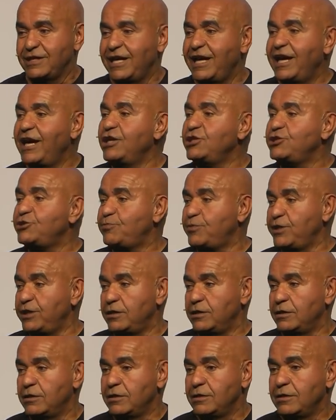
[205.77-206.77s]
HP,
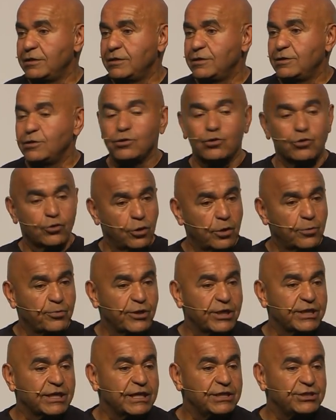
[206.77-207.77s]

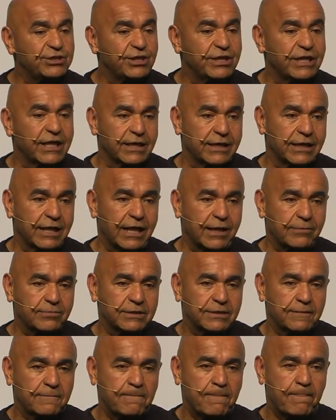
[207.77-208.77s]
Corporate Engineering Labs.